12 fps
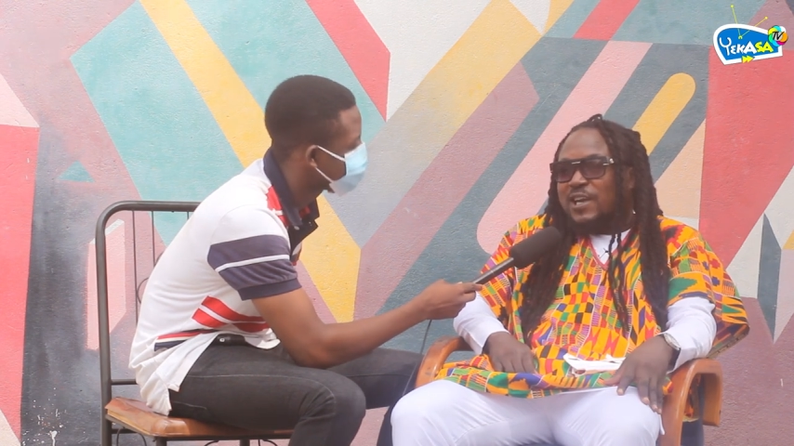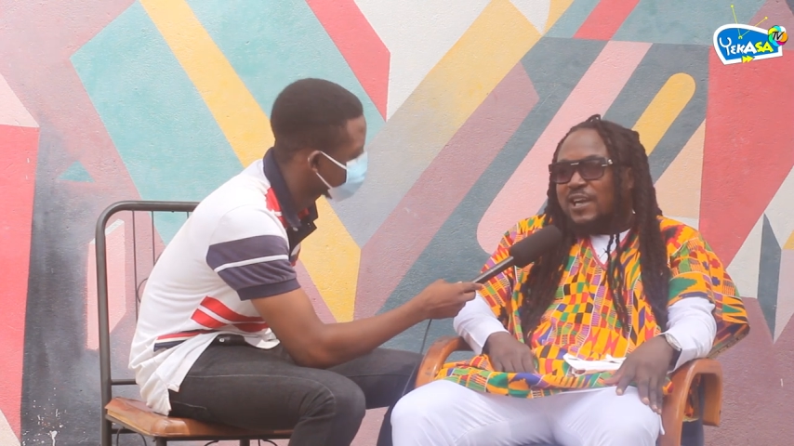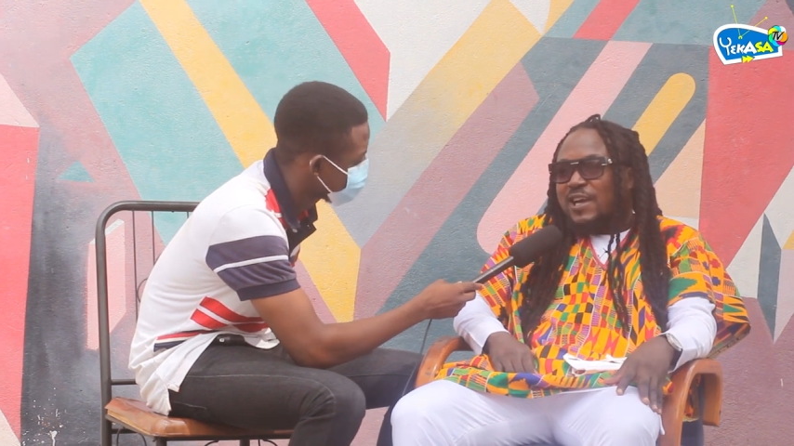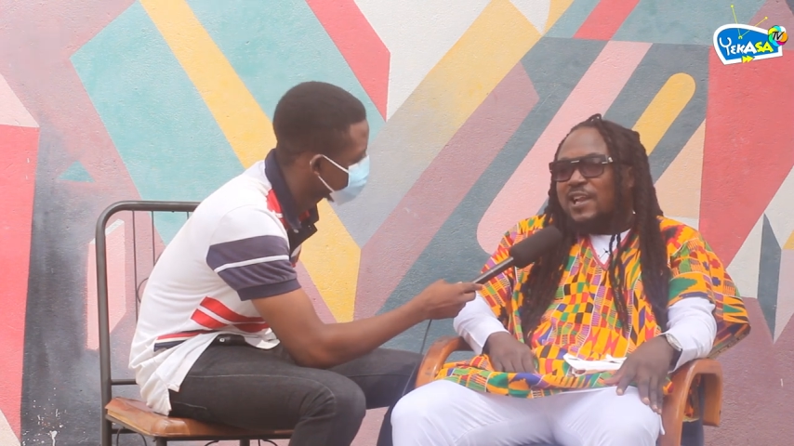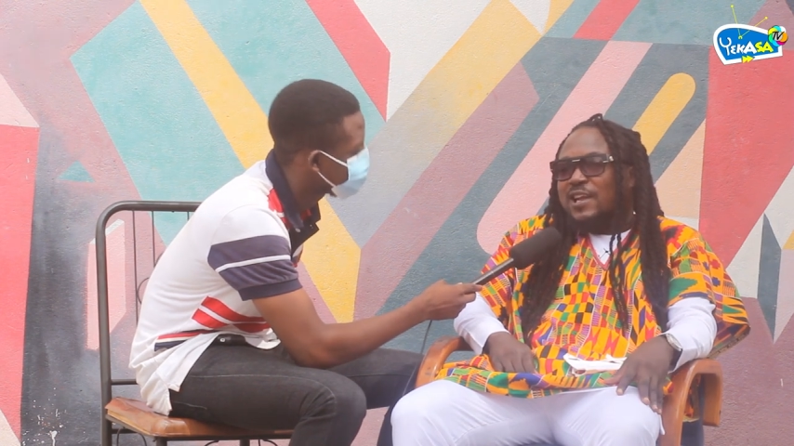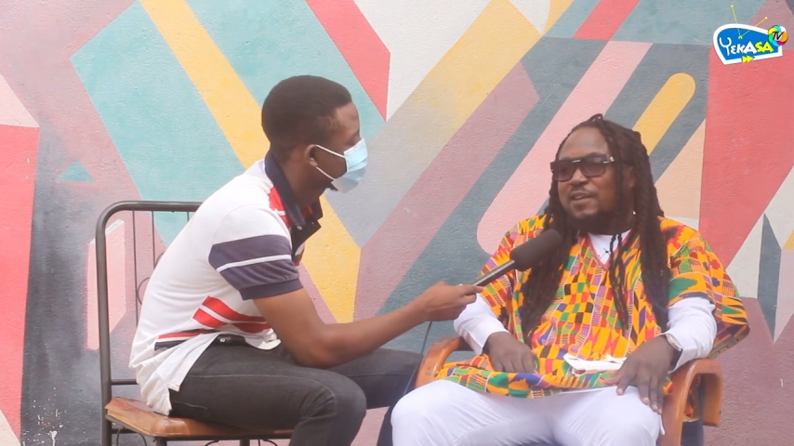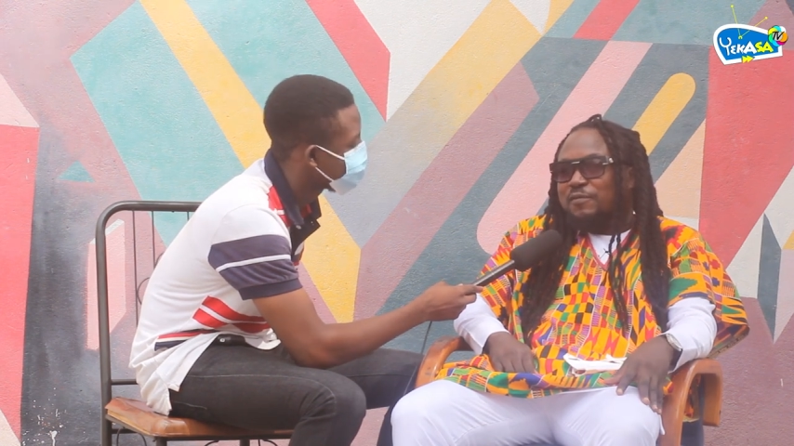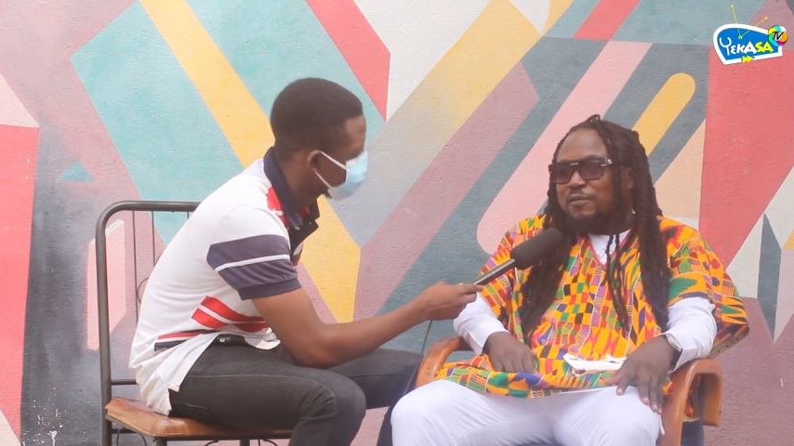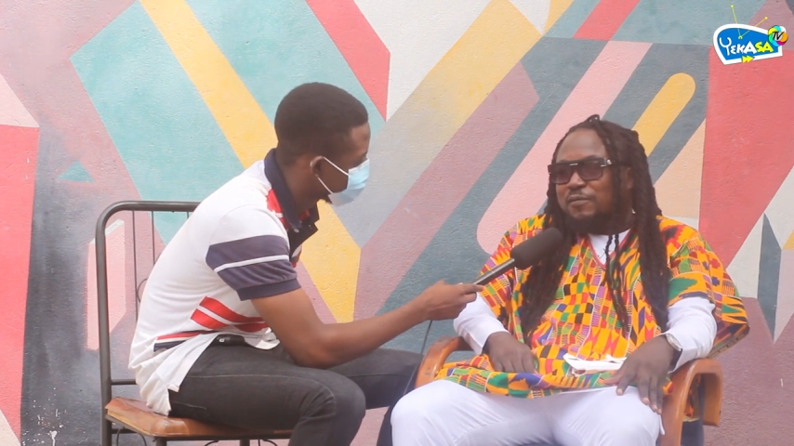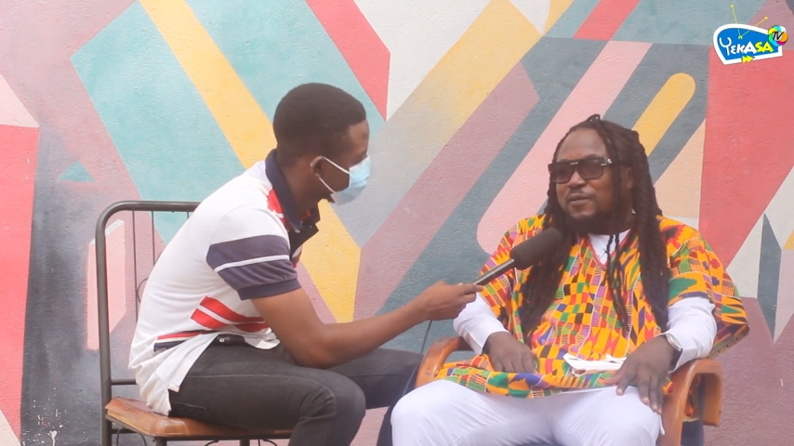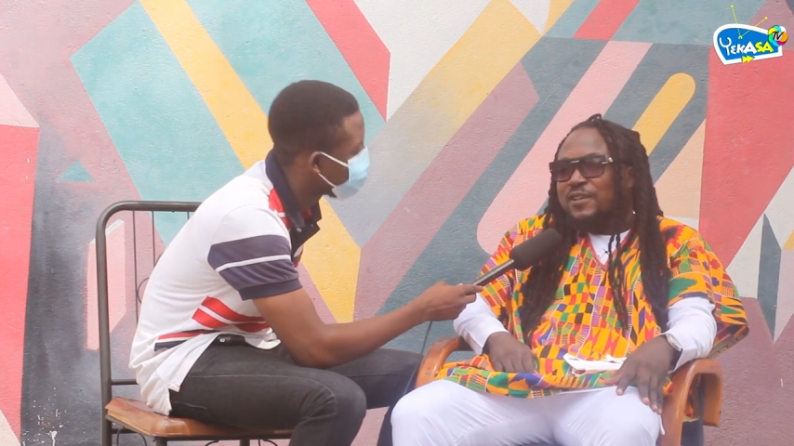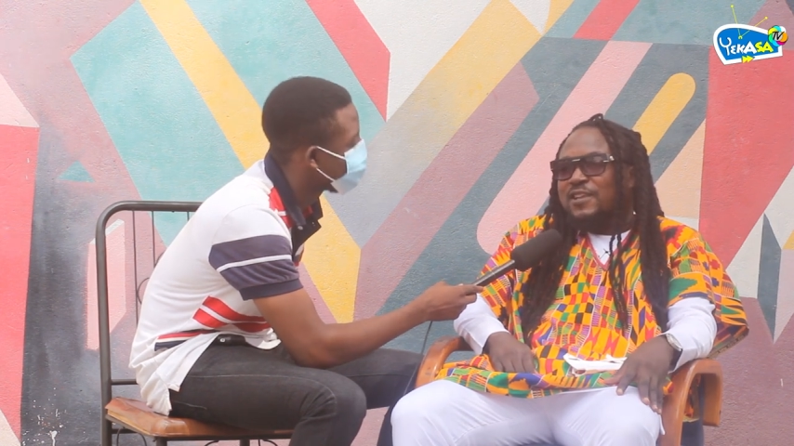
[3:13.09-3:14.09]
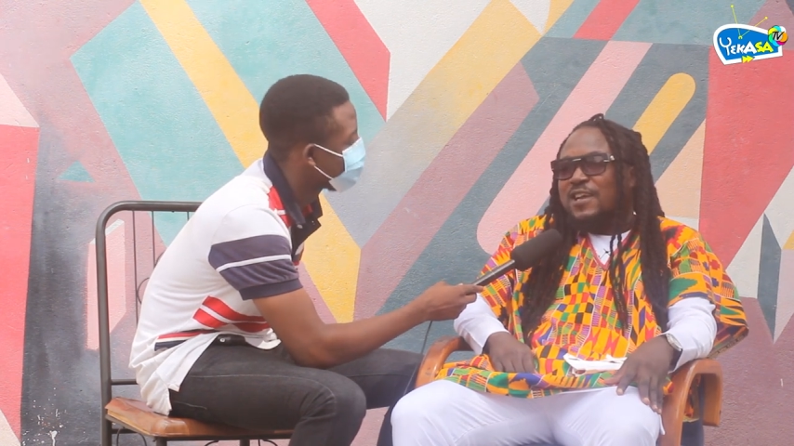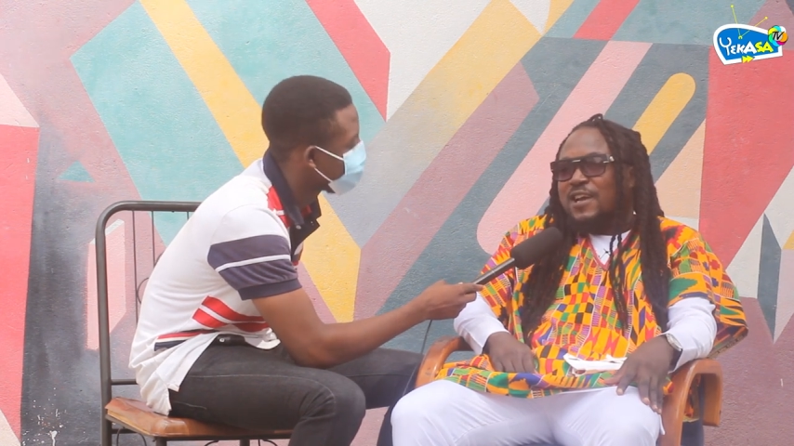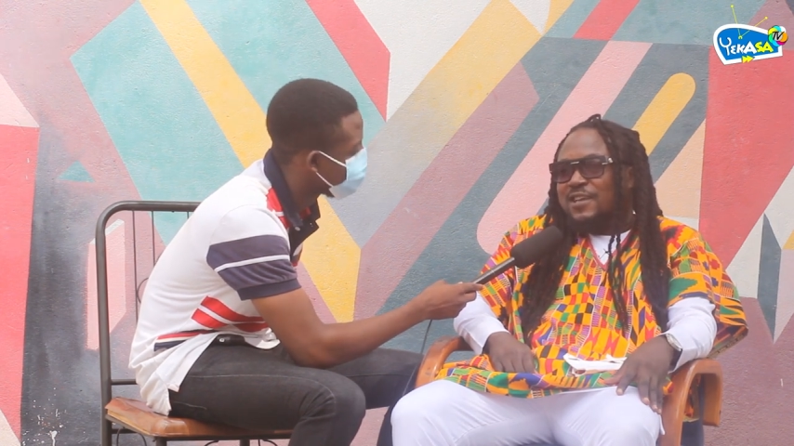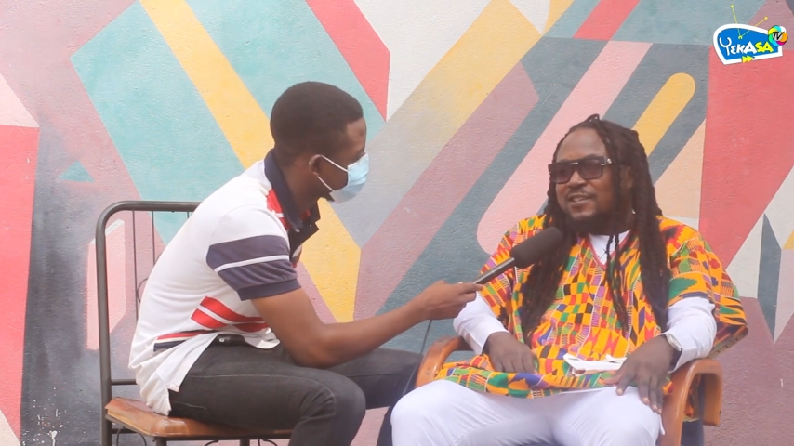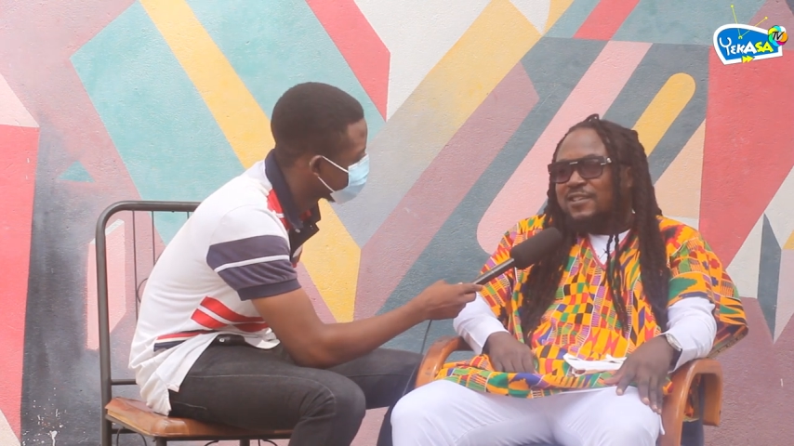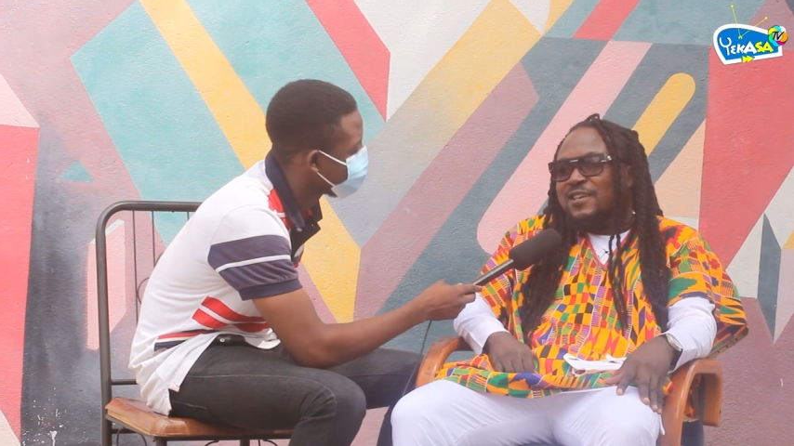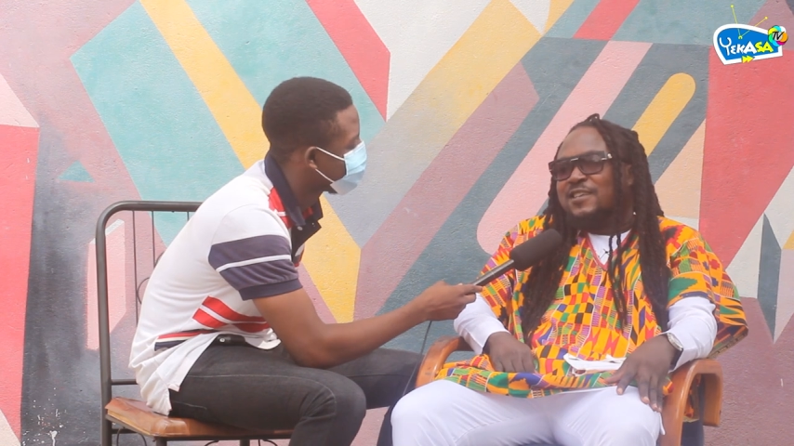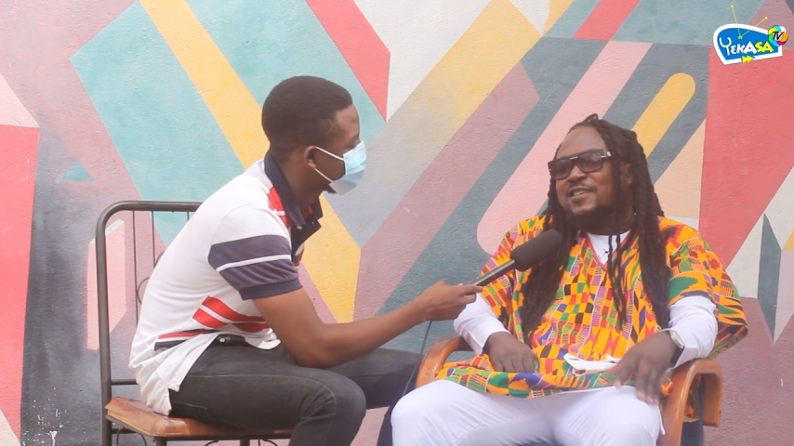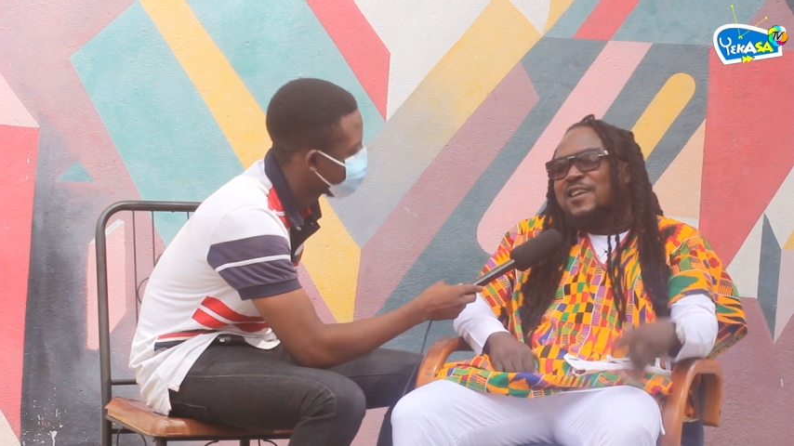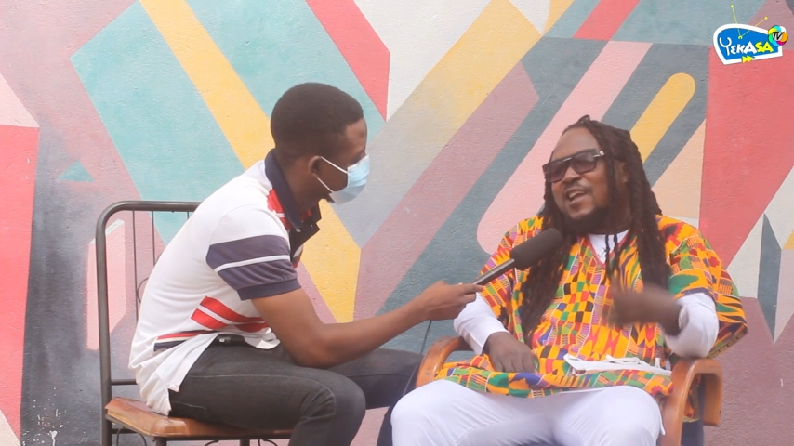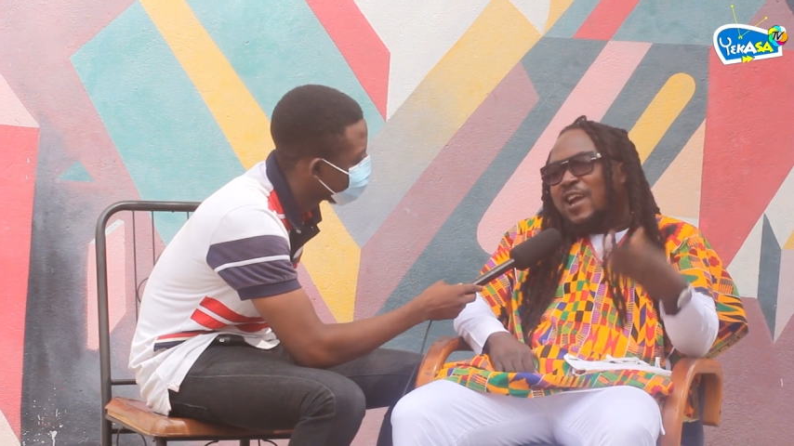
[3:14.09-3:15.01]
Dekala Nafifi Laji,